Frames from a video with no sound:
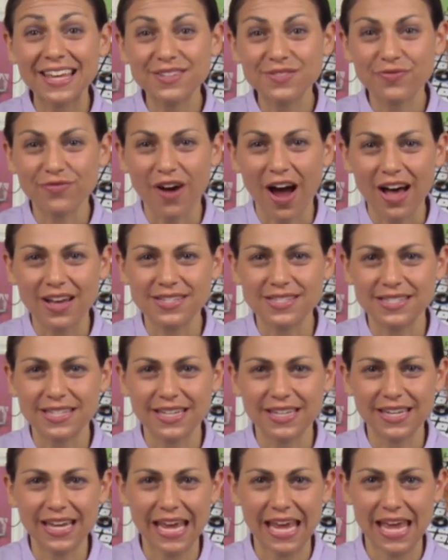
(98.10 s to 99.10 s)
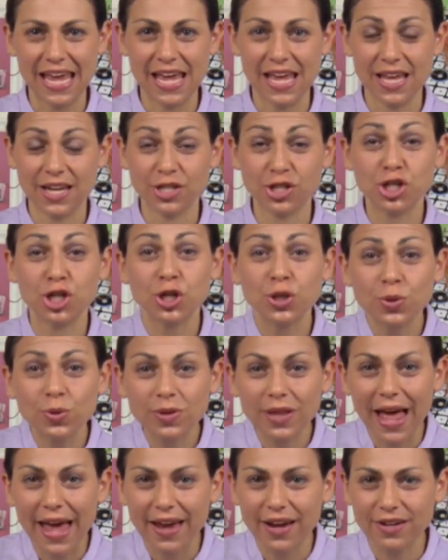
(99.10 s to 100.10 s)
is frosted in
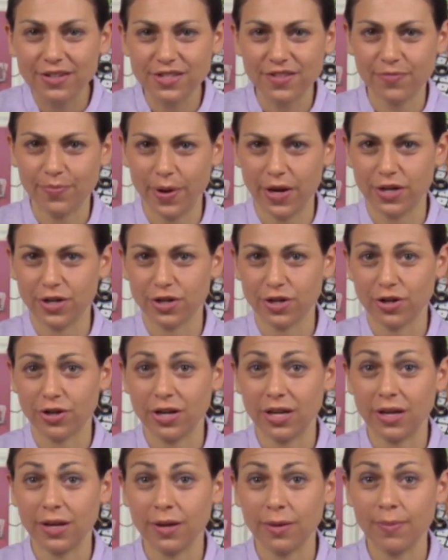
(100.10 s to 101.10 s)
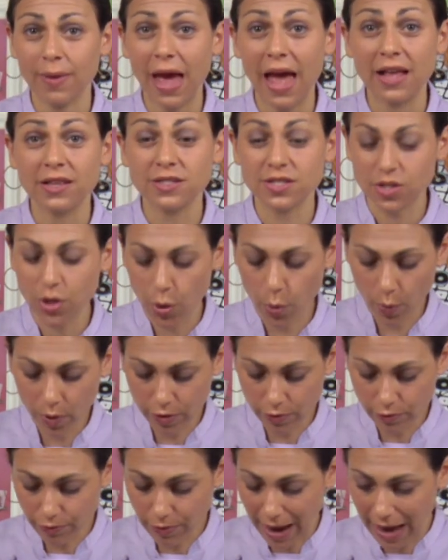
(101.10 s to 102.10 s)
2 layers of buttercream, and so
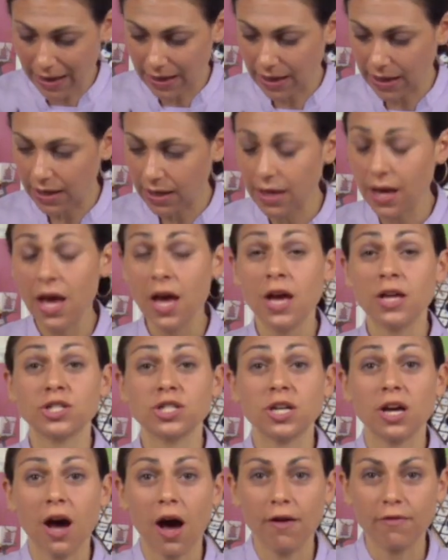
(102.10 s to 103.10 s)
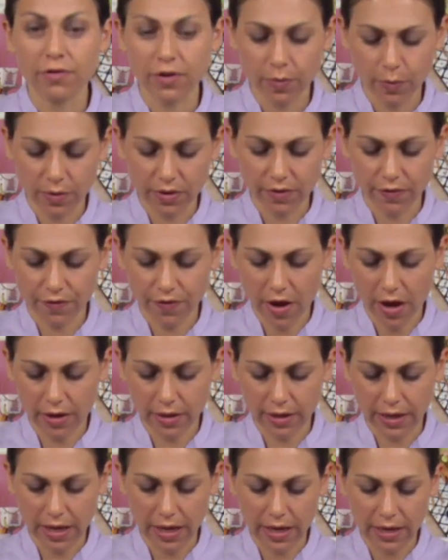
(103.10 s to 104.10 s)
we're ready to cover it with the
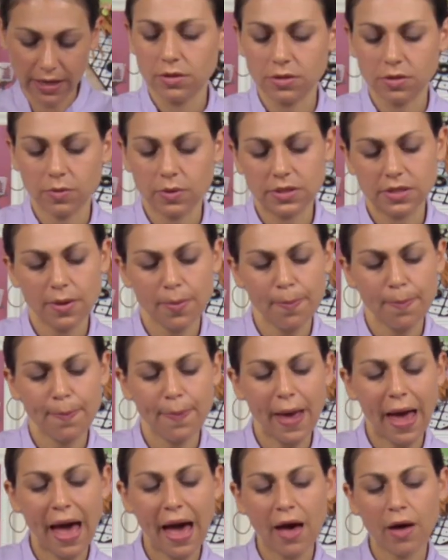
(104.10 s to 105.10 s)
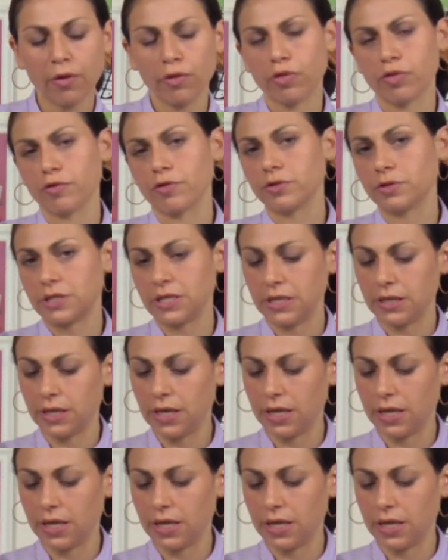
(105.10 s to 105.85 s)
fondant. So it's about 13